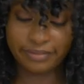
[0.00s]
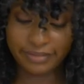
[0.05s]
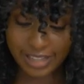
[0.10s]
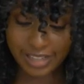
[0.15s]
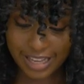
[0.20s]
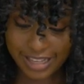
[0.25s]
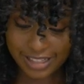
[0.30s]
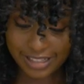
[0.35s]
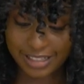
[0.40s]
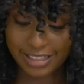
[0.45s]

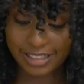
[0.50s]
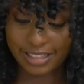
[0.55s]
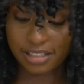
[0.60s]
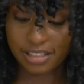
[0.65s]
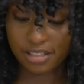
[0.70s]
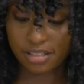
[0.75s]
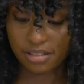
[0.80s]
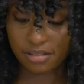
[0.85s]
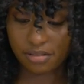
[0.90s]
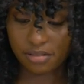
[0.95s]
That's it.
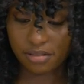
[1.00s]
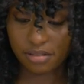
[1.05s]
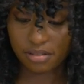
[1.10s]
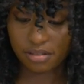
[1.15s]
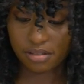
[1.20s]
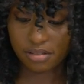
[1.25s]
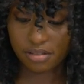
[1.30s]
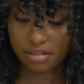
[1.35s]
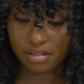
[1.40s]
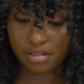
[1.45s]

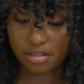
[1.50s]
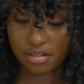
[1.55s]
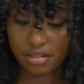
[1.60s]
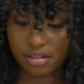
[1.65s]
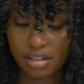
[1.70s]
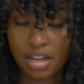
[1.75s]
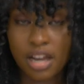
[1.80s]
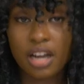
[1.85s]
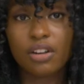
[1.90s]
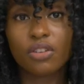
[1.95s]

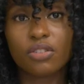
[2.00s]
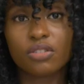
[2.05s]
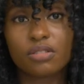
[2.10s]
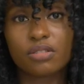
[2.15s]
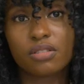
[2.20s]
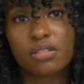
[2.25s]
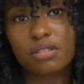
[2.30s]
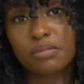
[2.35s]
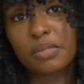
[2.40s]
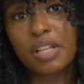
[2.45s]
And
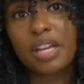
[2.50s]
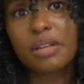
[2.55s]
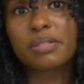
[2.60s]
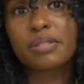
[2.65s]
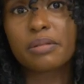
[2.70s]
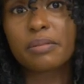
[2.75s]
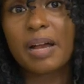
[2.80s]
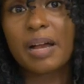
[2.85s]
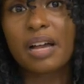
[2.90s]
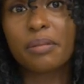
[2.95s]
also sometimes
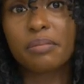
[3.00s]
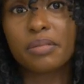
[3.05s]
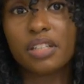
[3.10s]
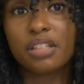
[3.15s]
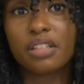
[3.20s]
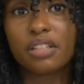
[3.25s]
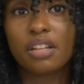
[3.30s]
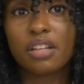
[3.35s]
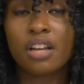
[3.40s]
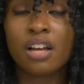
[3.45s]
I'm
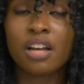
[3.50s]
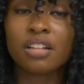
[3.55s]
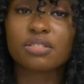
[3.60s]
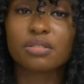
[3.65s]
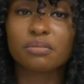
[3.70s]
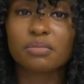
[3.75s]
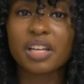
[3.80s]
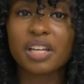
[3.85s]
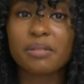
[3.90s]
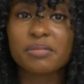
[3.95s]
happy, and
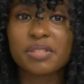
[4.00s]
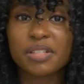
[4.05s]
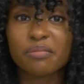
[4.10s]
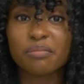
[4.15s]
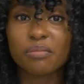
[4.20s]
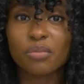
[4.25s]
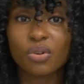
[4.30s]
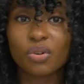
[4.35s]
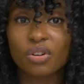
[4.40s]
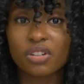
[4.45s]
sometimes
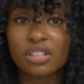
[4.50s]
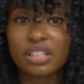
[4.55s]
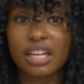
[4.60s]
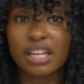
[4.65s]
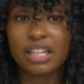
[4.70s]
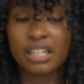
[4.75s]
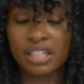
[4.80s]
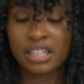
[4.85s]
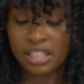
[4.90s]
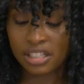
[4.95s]
I'm bored,
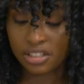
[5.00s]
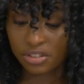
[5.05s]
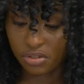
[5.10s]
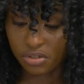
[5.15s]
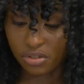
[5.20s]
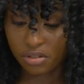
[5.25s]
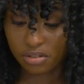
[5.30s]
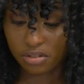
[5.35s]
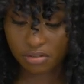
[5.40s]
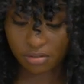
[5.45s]
and then I
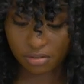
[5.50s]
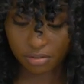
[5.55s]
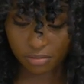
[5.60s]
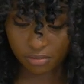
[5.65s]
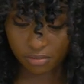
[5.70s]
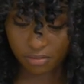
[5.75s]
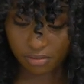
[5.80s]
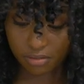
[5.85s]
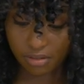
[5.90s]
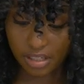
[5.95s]
draw
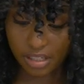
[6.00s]
too.